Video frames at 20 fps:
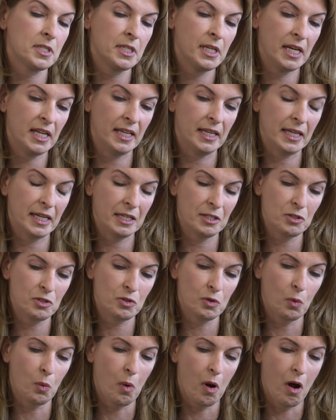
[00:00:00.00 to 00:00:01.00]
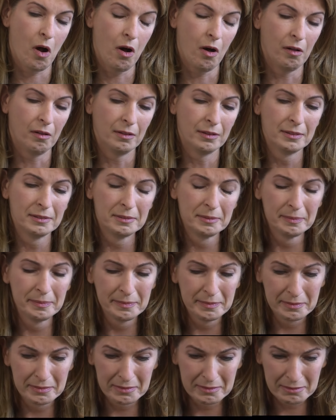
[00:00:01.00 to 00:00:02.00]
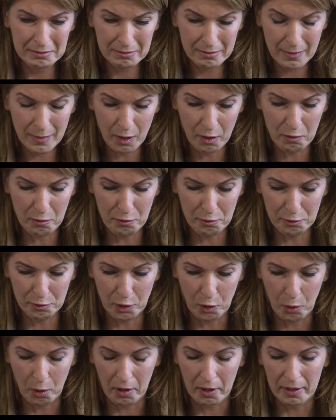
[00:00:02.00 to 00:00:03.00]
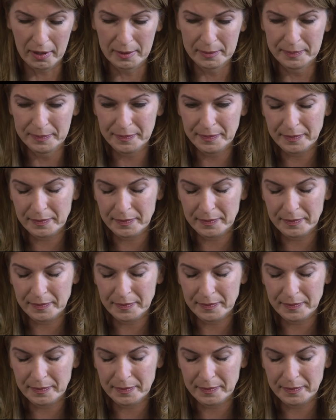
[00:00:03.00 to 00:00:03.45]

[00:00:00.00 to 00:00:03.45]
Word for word: sitting against a wall on the floor,